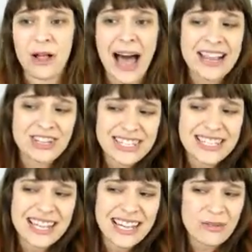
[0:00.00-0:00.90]
I
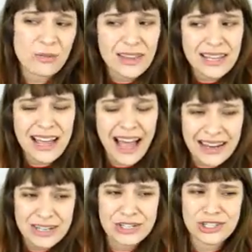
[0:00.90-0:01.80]
just think it really
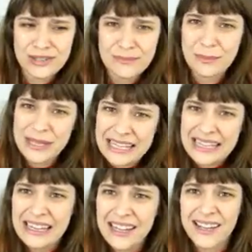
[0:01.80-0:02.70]
kind of should
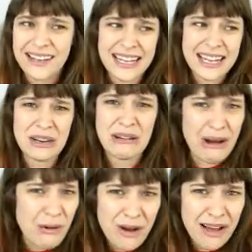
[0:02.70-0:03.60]
be Nick and
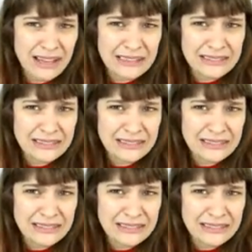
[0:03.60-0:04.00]
Noah.